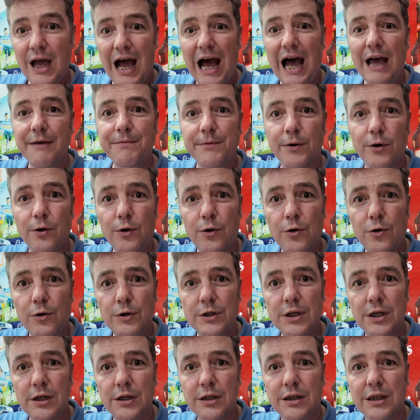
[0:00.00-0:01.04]
I've
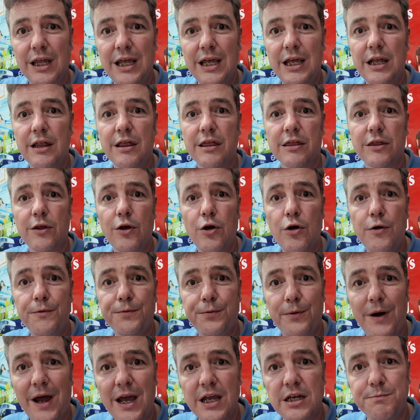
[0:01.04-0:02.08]
ordered the
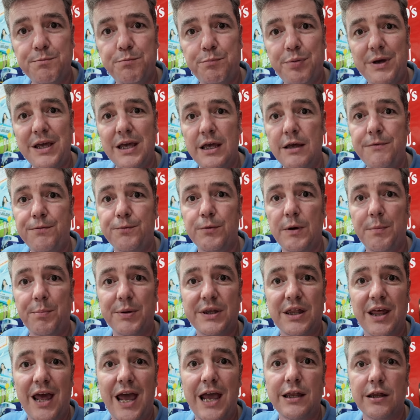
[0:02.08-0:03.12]
stir-fried beef with
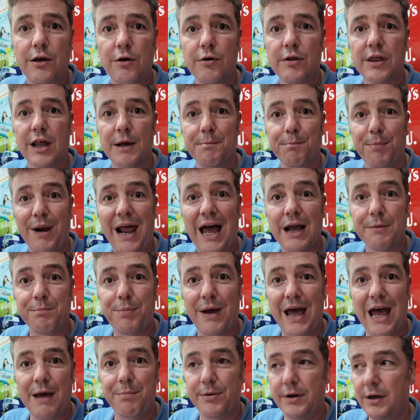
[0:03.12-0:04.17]
potatoes and black
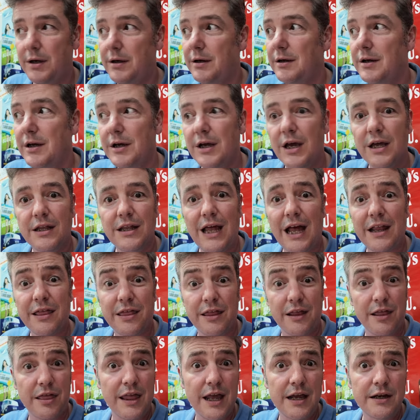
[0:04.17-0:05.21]
pepper. That's
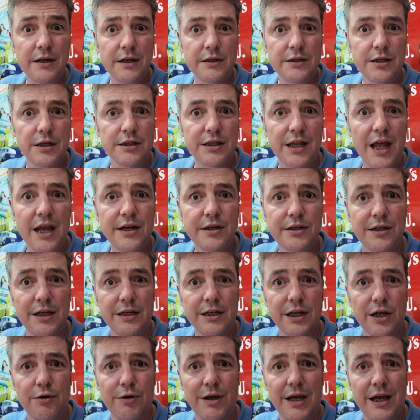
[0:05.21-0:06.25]
the signature dish they
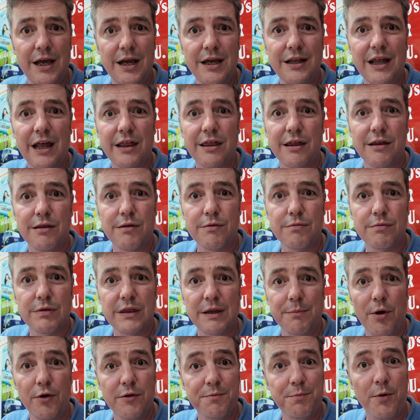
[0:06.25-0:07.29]
do here. That's
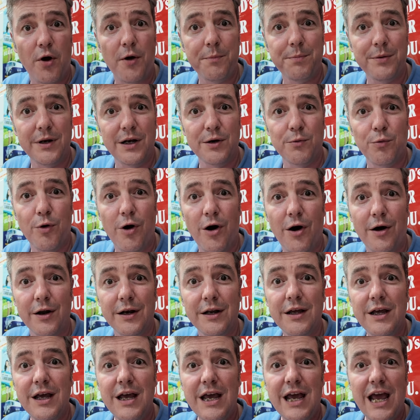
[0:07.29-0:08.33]
the most popular
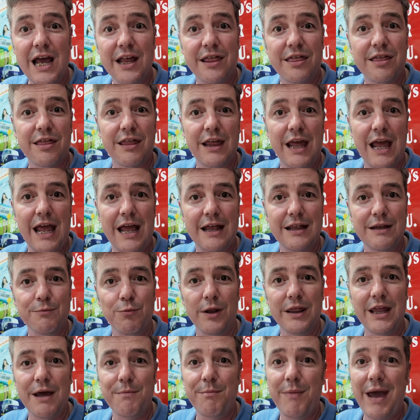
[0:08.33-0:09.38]
one. It's one
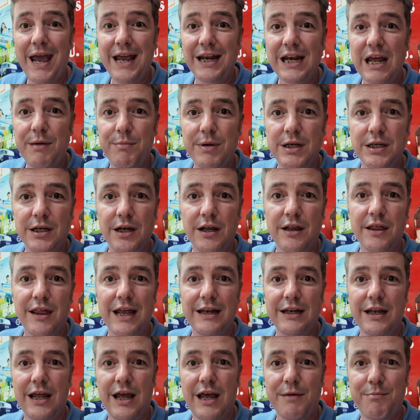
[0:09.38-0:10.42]
of their main images
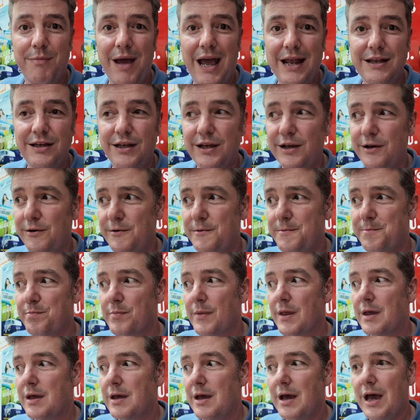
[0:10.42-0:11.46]
in their menu.
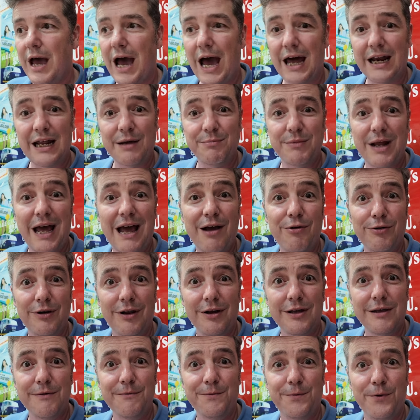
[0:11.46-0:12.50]
And I'm now
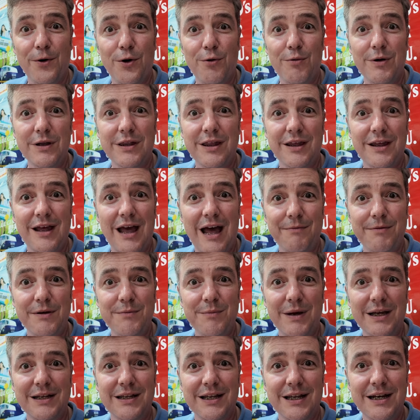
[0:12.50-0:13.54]
looking forward to having
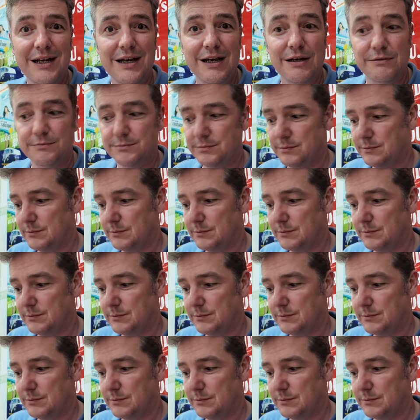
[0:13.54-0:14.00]
my dinner.